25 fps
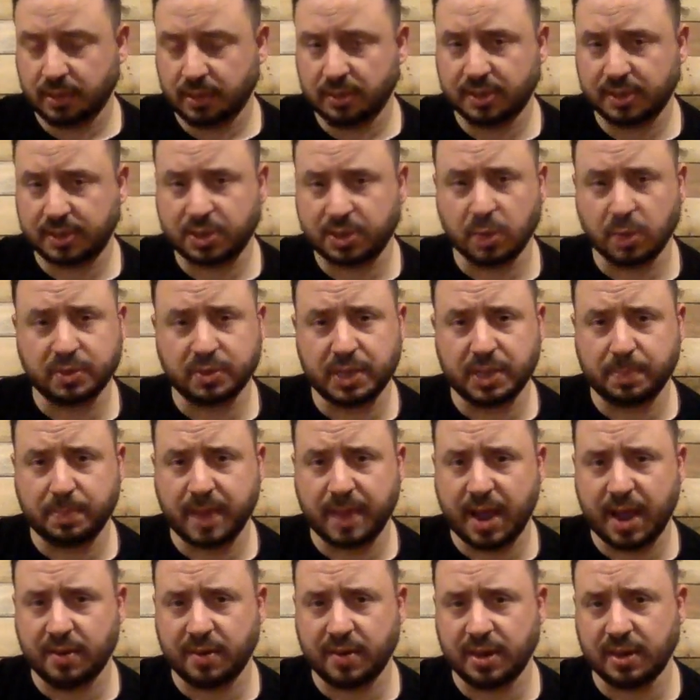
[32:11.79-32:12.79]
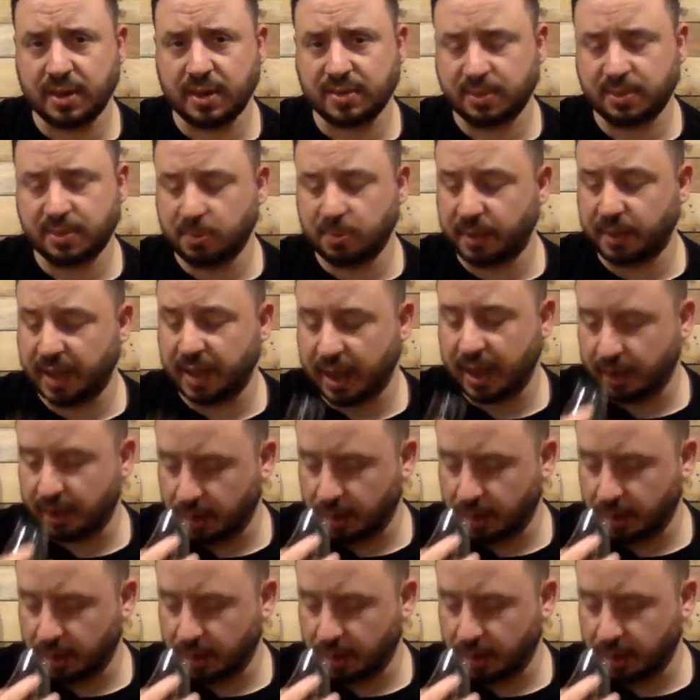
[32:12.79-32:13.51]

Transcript: Let's go deep down in and see what we get